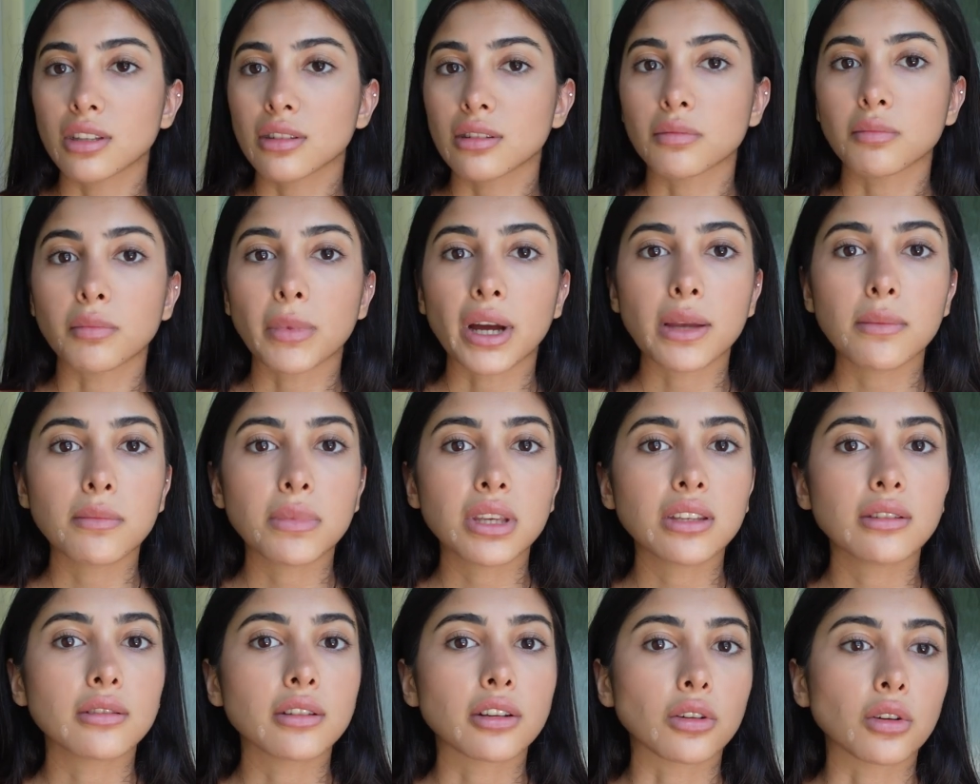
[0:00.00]
It might
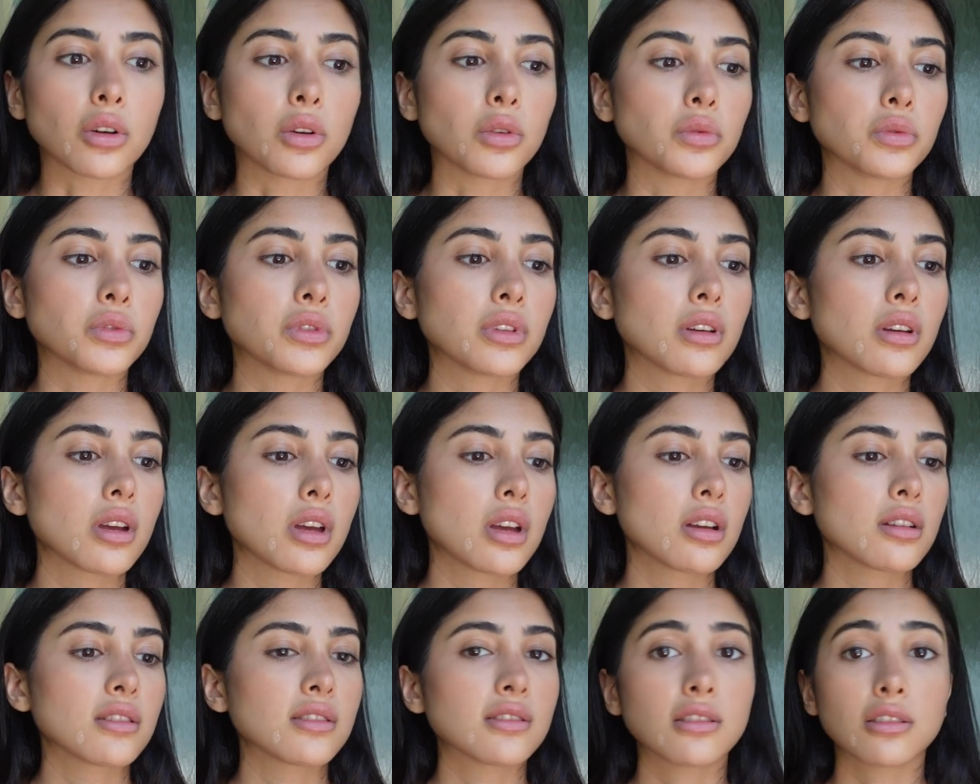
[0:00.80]
be their own
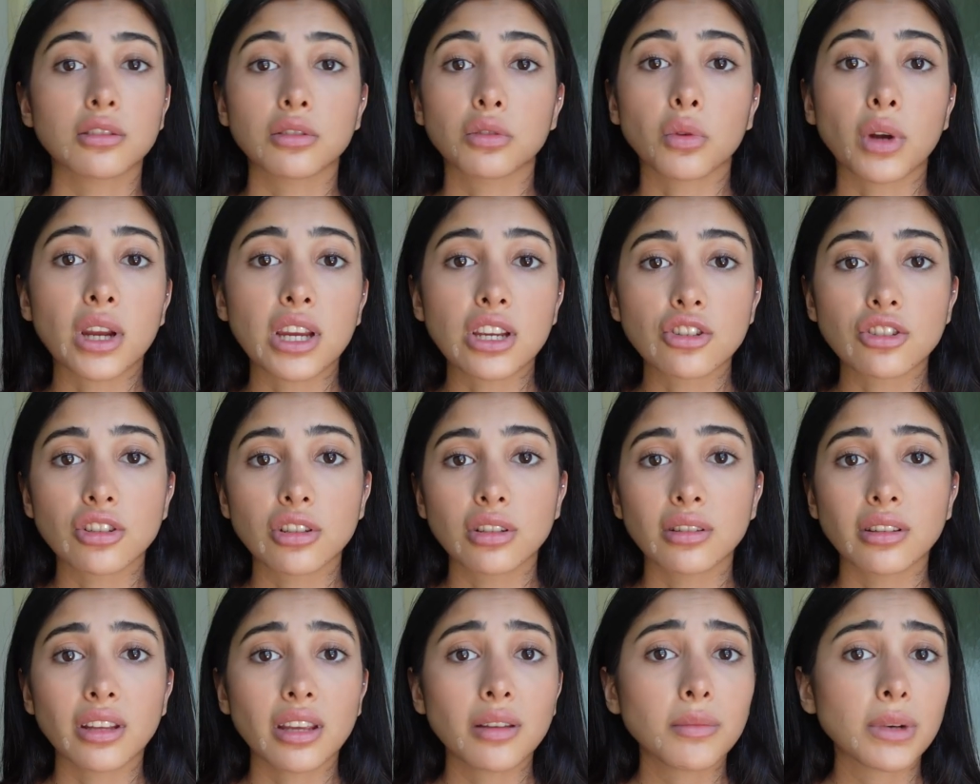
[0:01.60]

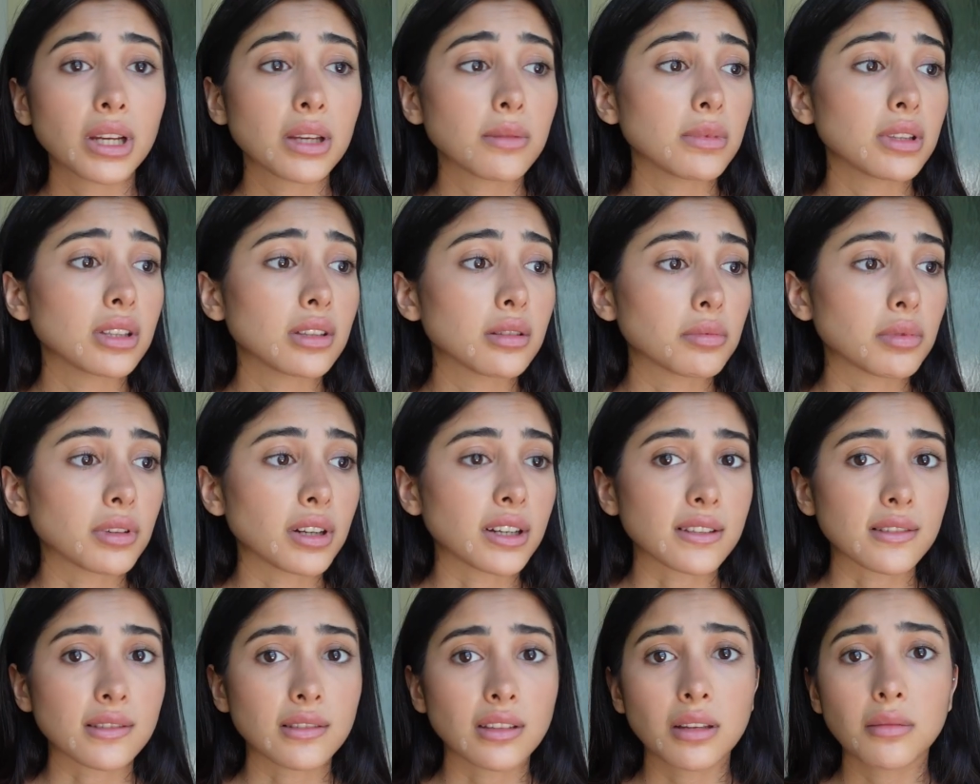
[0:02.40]
situation. They might be
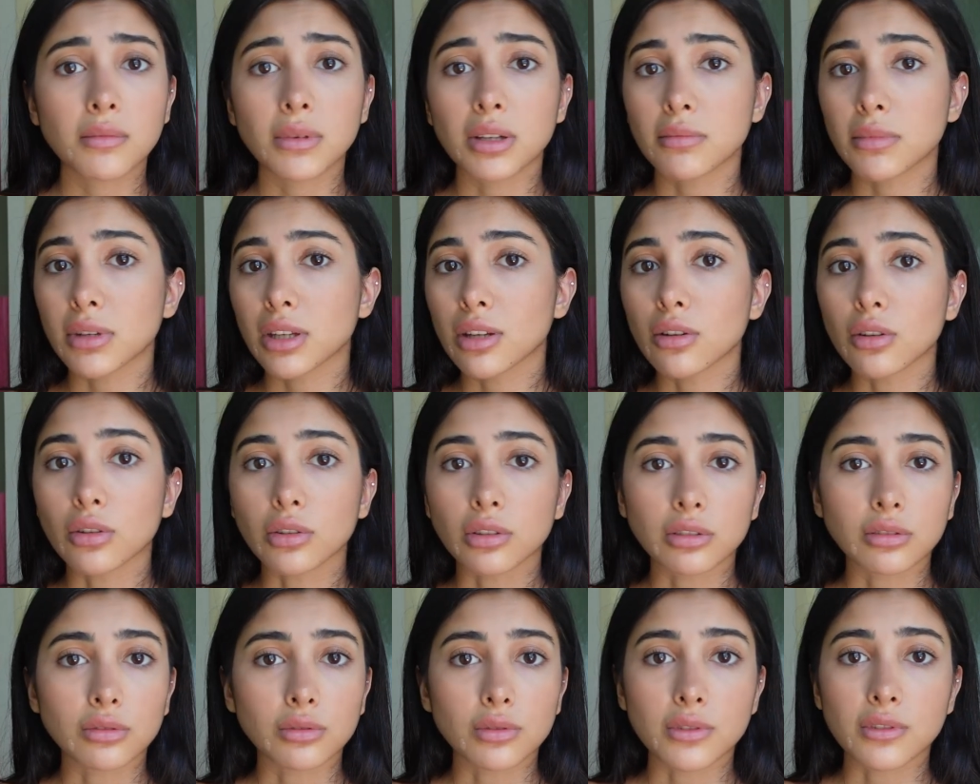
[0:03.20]
depressed. They might be
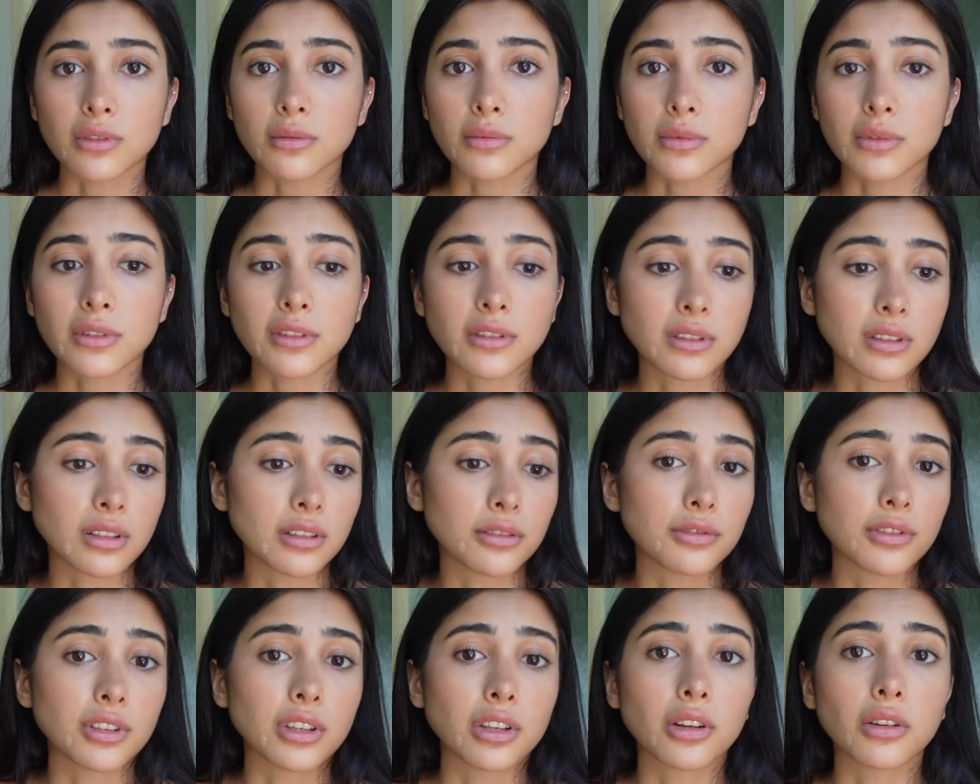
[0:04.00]
going through some
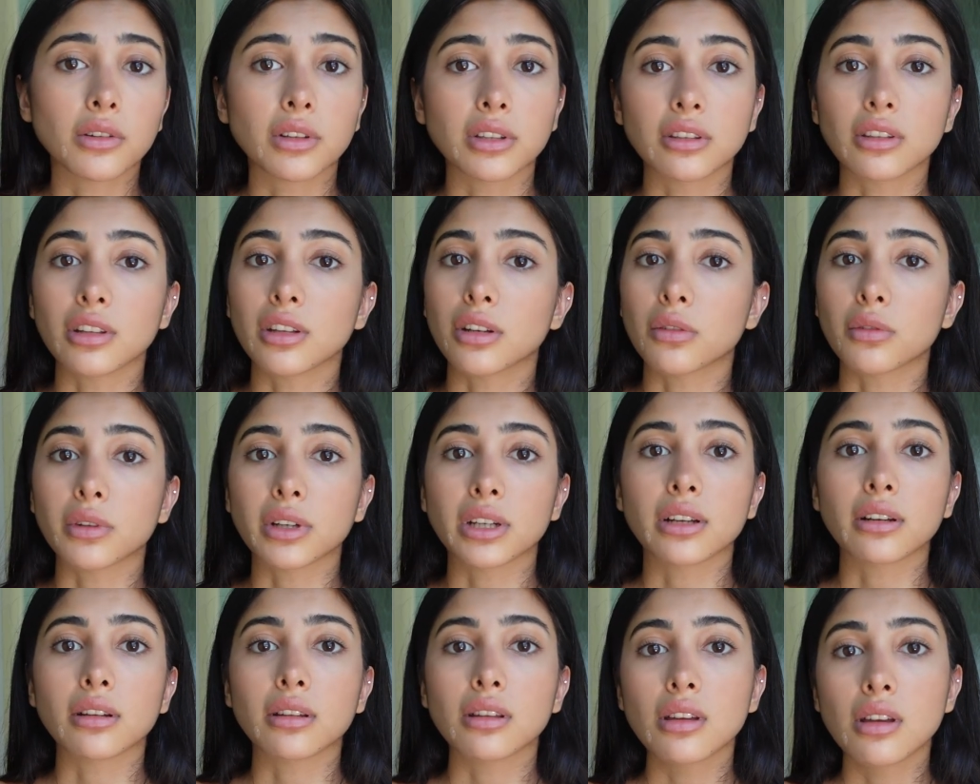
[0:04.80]
stuff, you know, and they don't
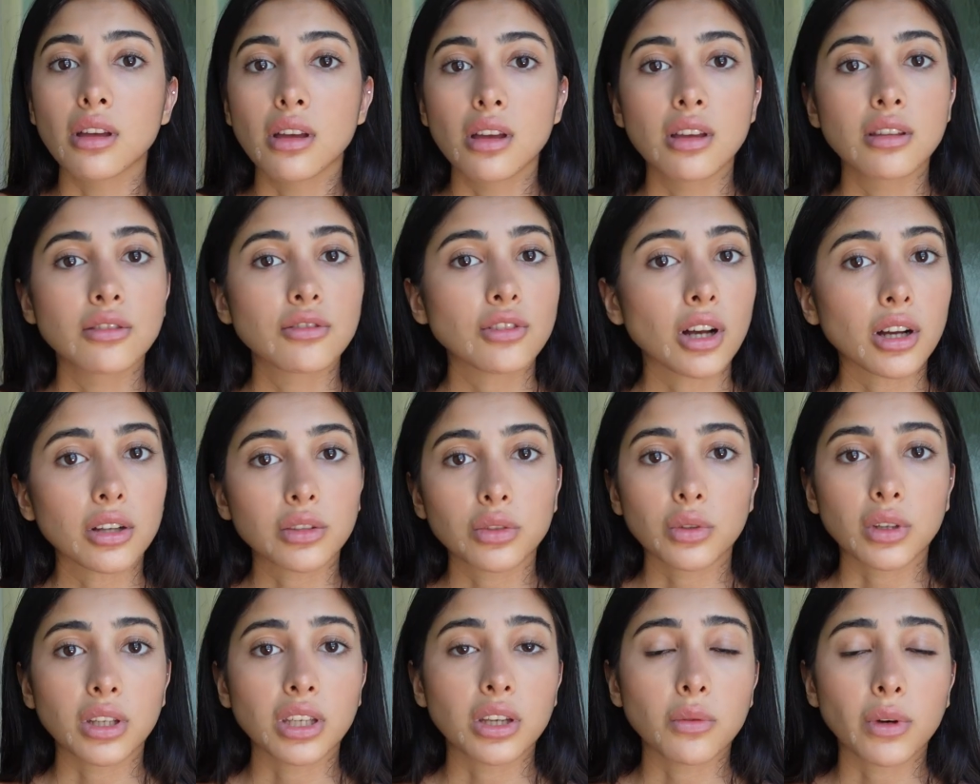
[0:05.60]
wanna talk
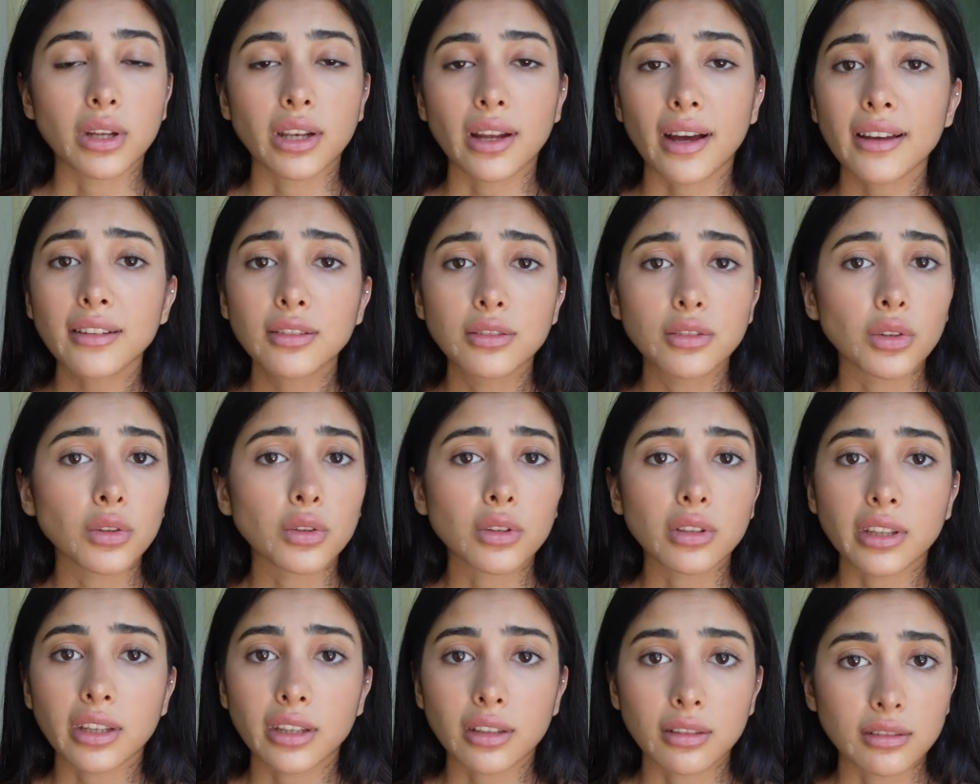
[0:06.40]
to anyone. I
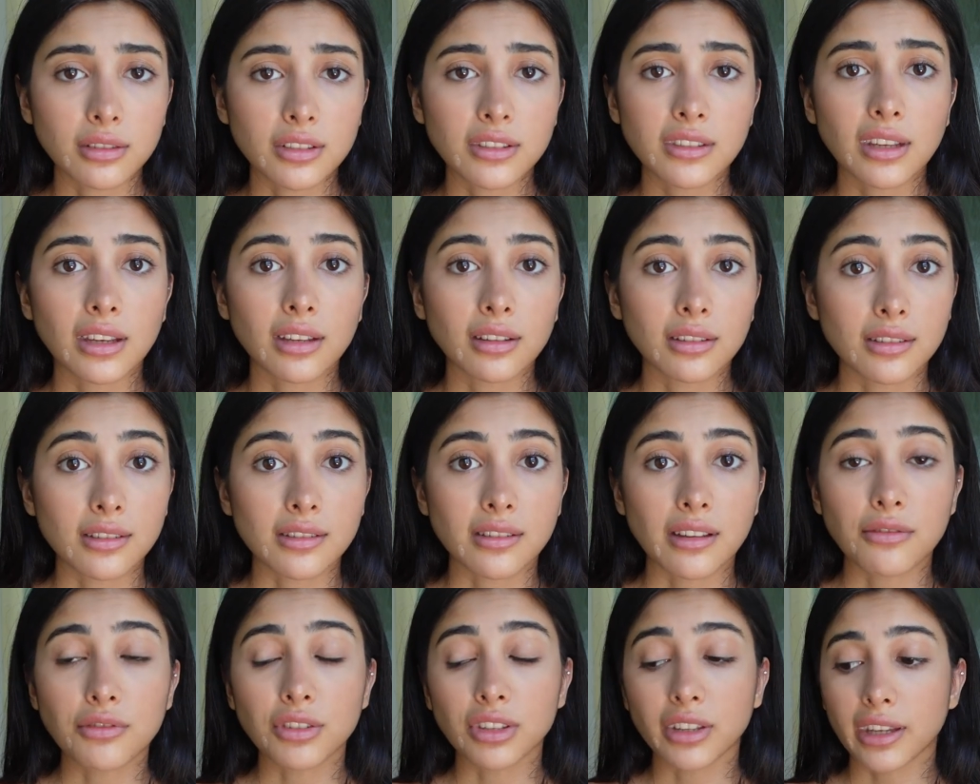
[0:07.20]
totally understand because
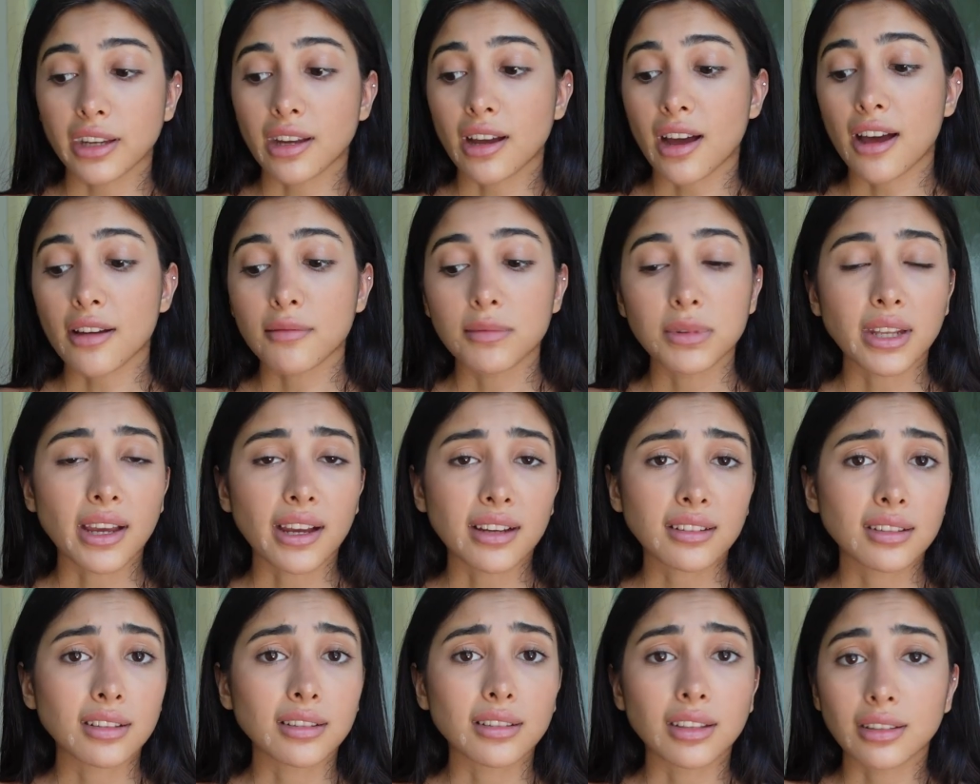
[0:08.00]
I feel like I've been
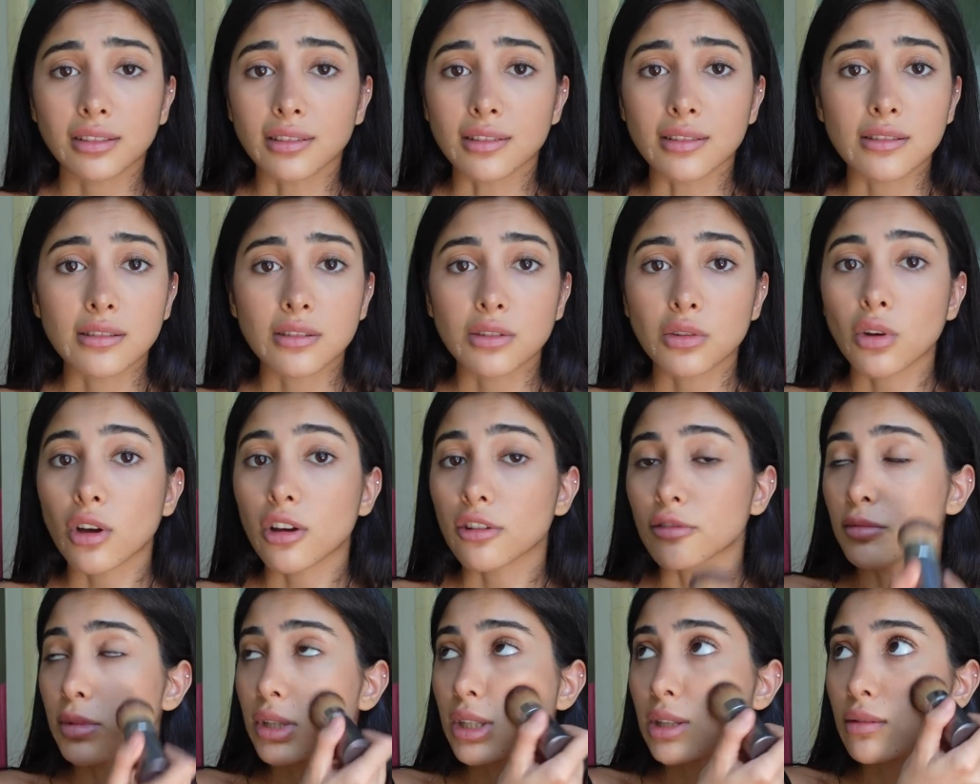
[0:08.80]
acting like this too.
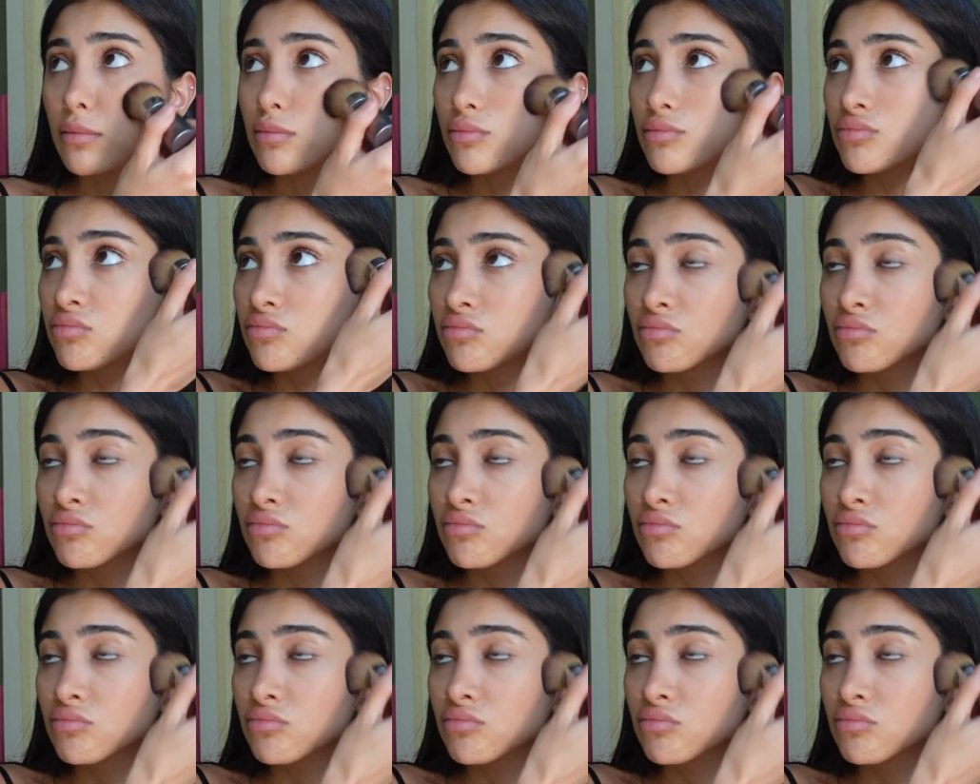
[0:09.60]
I've been